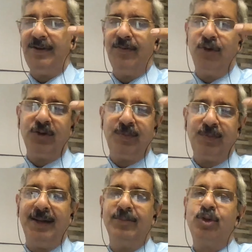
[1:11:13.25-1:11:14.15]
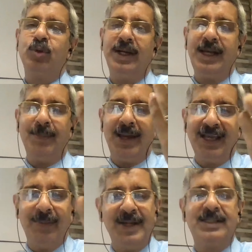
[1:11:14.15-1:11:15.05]
we won't come to an
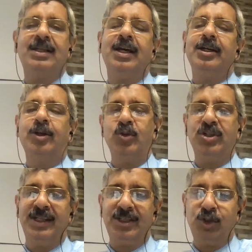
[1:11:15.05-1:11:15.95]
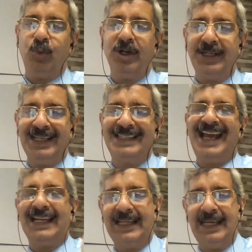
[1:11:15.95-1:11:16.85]
amalgamated conclusion as to what
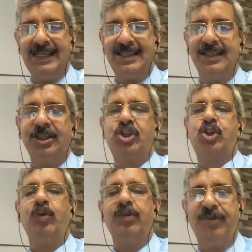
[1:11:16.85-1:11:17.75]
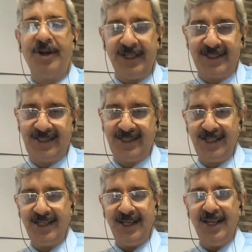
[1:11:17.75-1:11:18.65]
exactly is in the store for us.
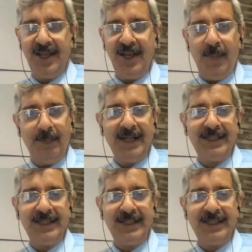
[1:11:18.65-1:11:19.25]
Yeah, but